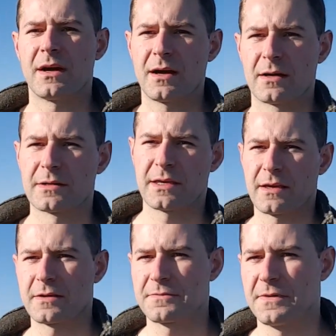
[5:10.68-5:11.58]

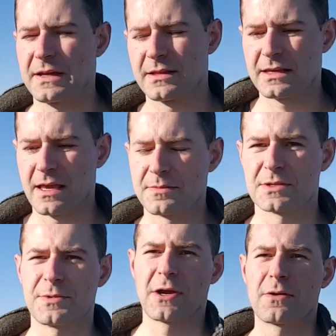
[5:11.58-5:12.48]
Okay, it finally came
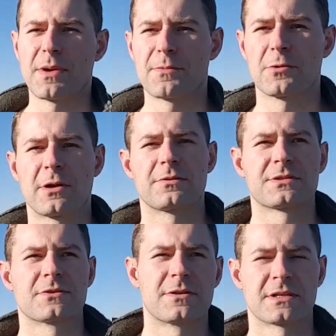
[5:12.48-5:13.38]
to me. I remember what I
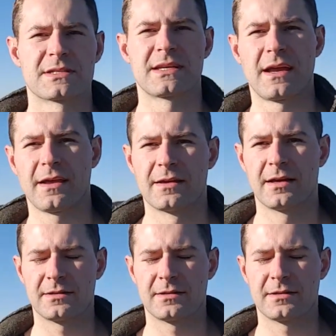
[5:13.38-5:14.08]
was going to say.